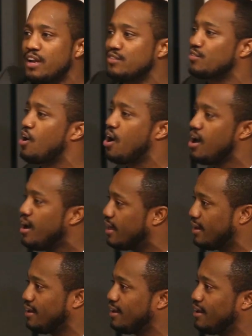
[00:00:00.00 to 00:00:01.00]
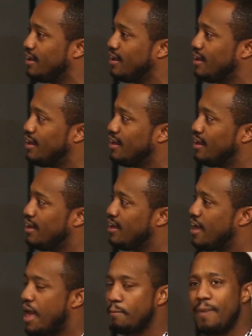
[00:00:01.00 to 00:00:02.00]
is gone.
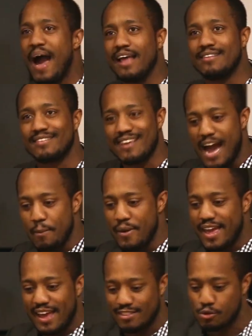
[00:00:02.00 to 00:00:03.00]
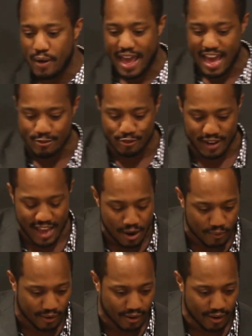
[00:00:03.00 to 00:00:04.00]
And by the time we get into a half an
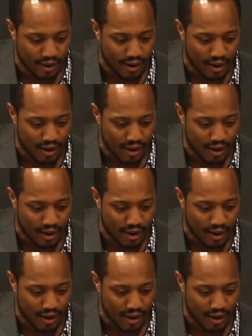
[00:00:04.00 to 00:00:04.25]
hour,